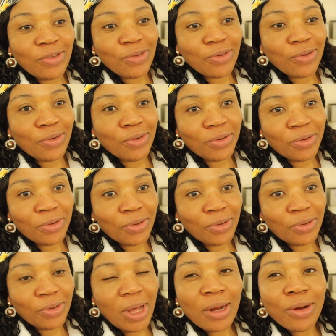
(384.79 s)

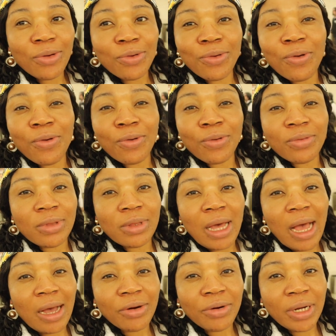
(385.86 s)
So I don't know.
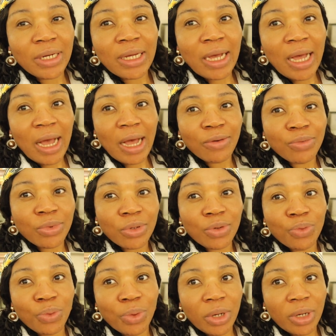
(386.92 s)
Our credit card
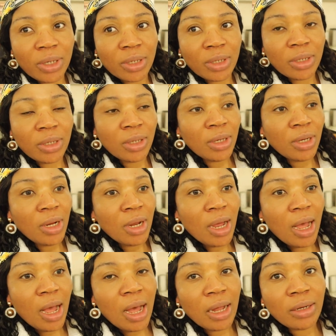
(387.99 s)
wouldn't work
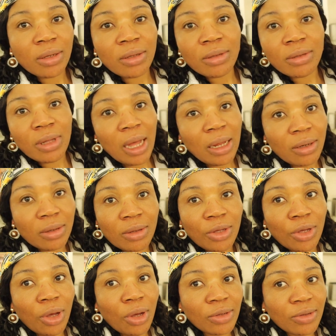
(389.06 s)
at the at the
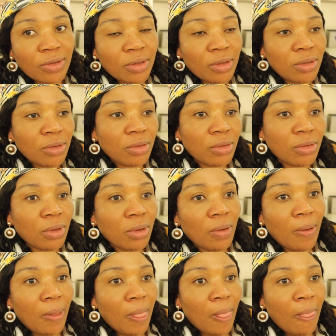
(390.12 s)
kiosk. So
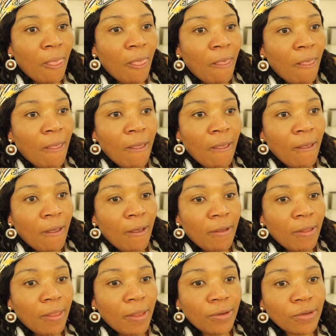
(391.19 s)

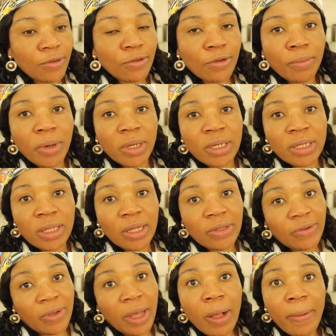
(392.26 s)
there was nobody there
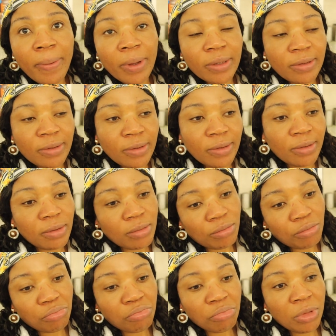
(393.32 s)
to help us.
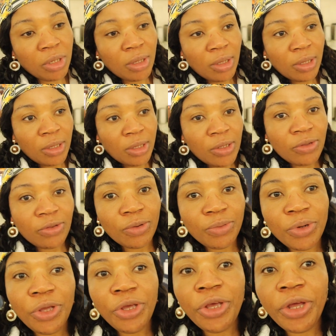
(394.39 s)
So
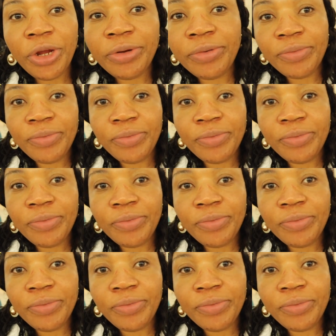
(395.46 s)
we're here.